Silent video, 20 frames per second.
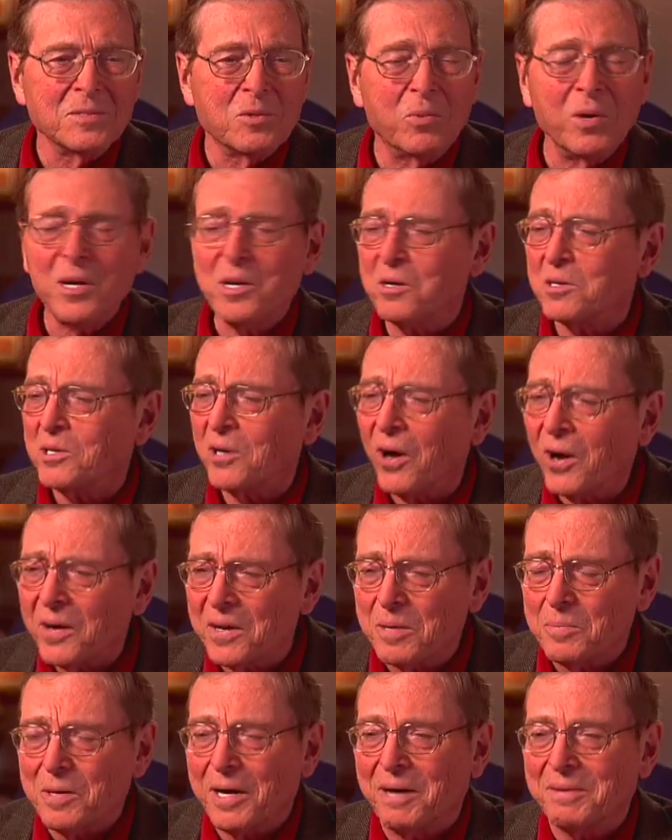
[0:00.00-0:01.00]
What are you
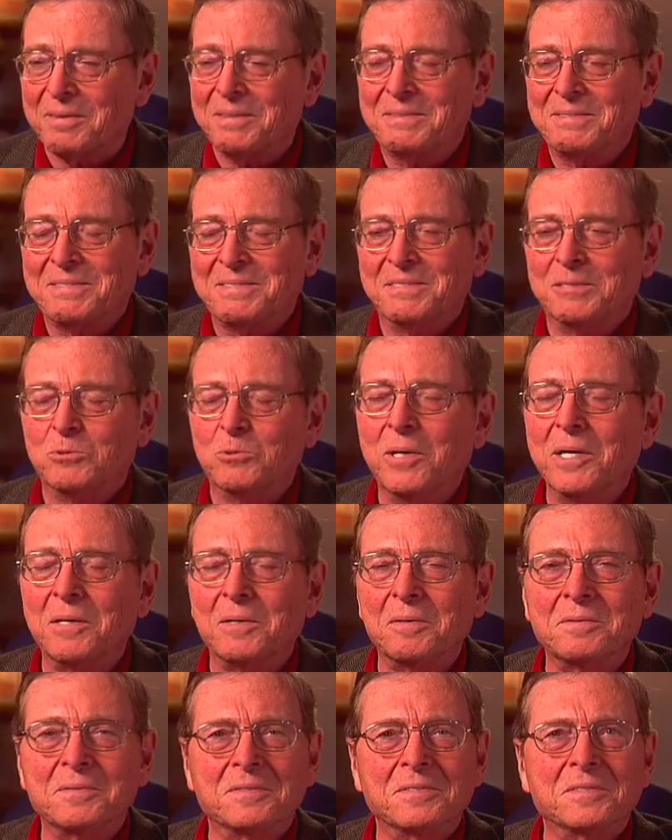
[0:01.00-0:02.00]
talking about?
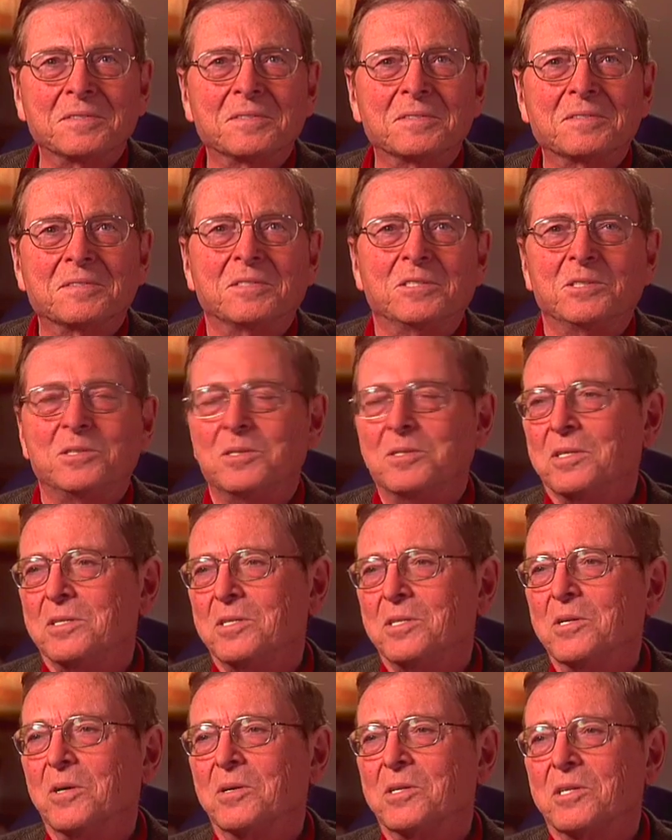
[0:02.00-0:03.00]
Well,
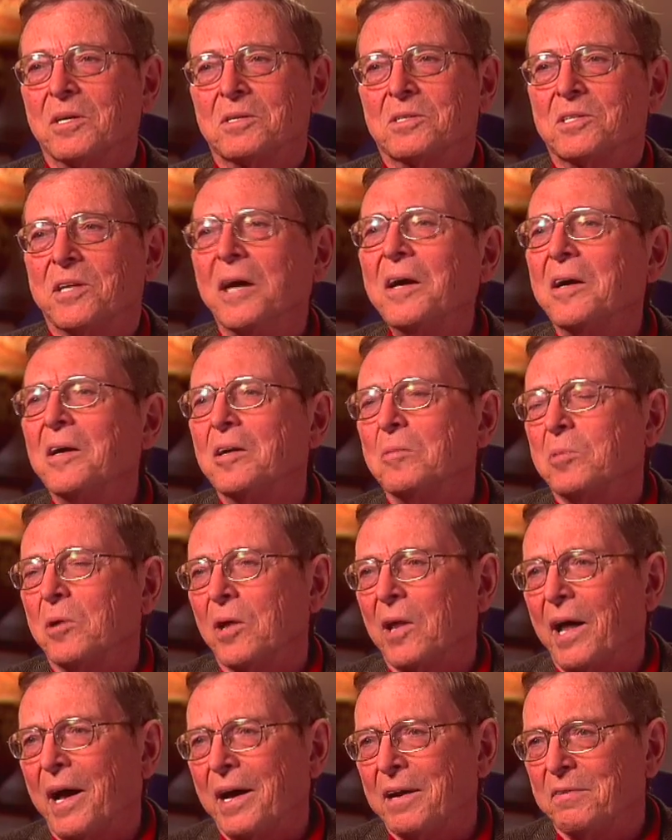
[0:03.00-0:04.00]
you know, it's a terrible
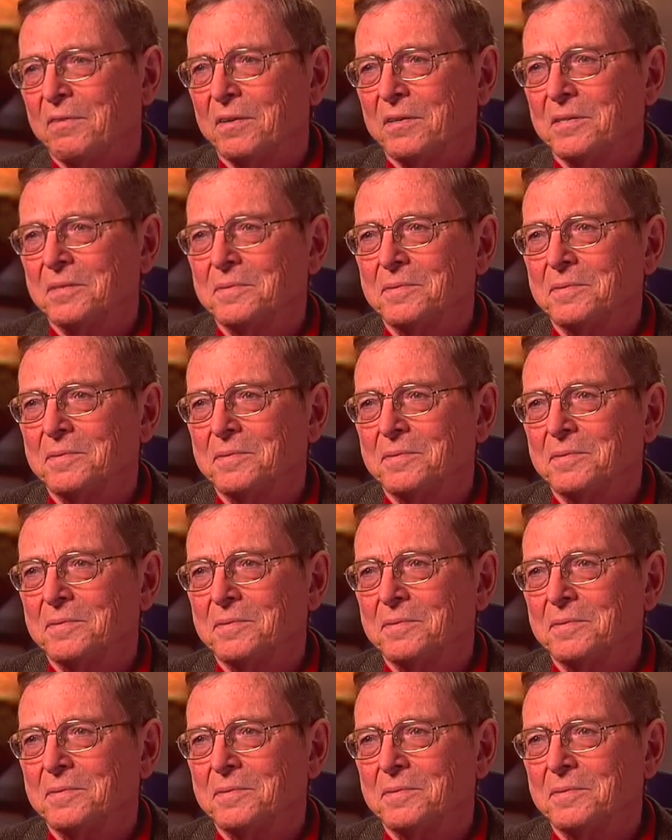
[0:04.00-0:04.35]
life.